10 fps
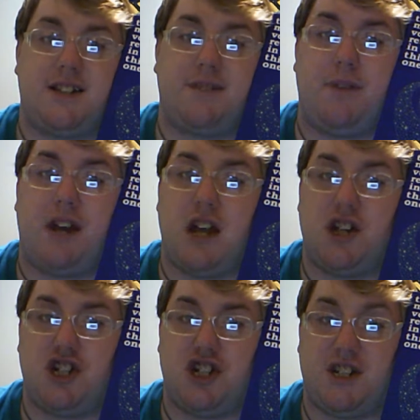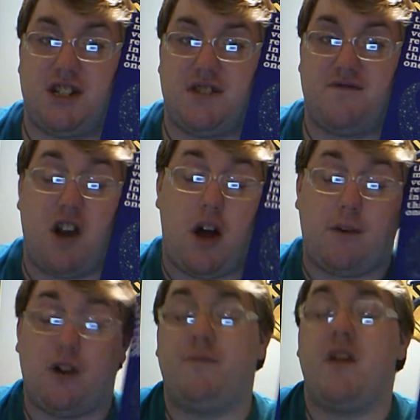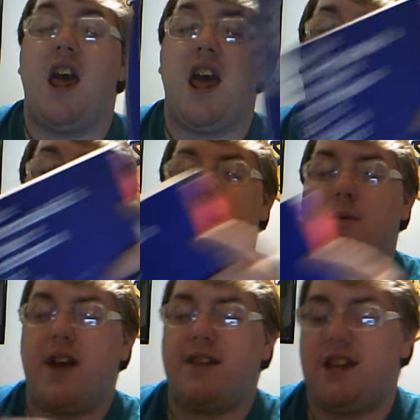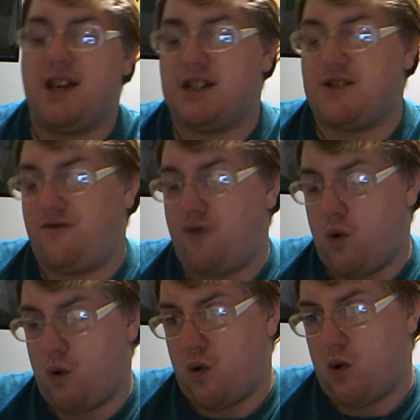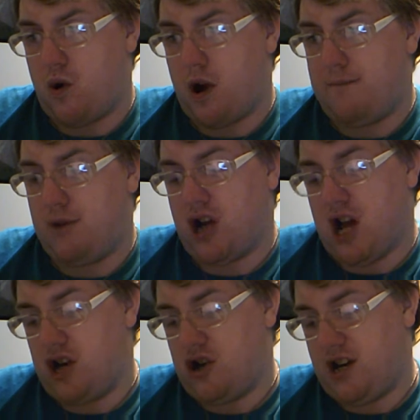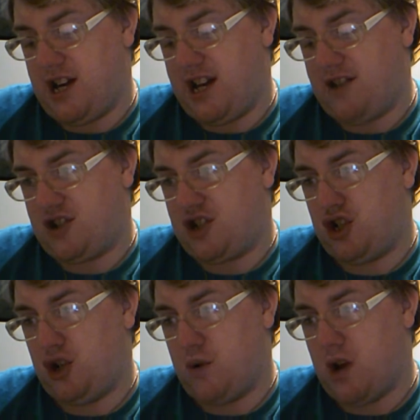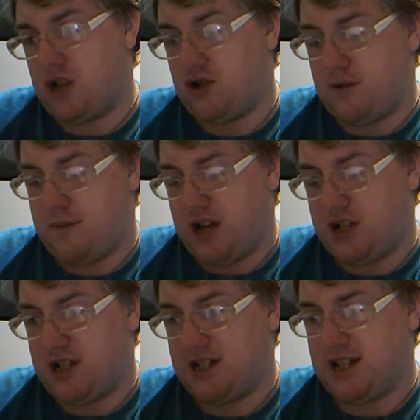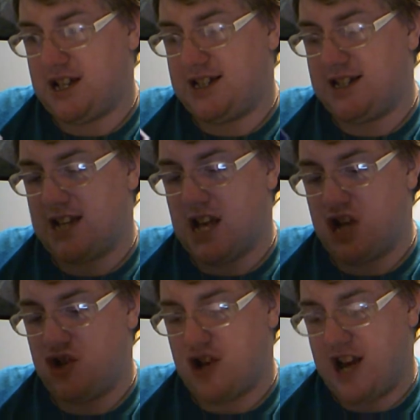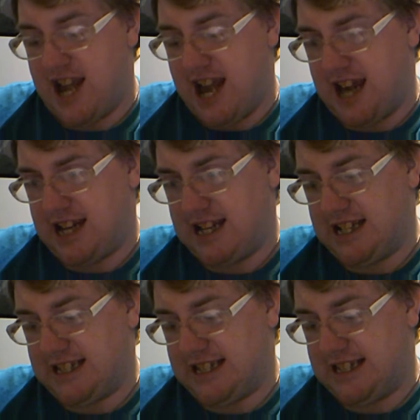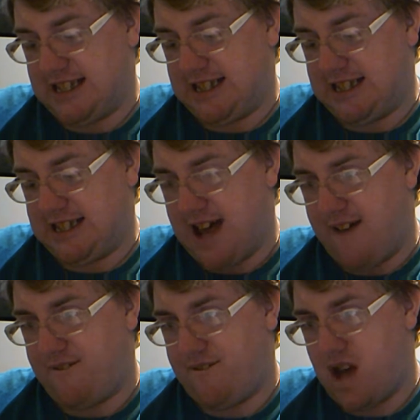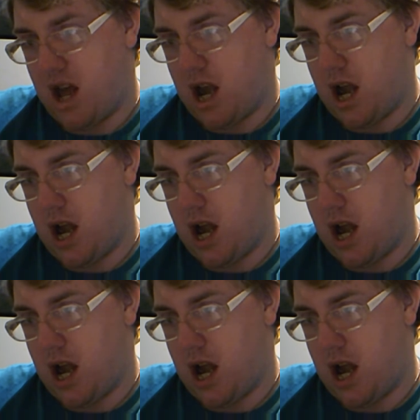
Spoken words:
Amanda Lovelace because she's phenomenal. And I read this for a book underneath 200 pages because it's 197.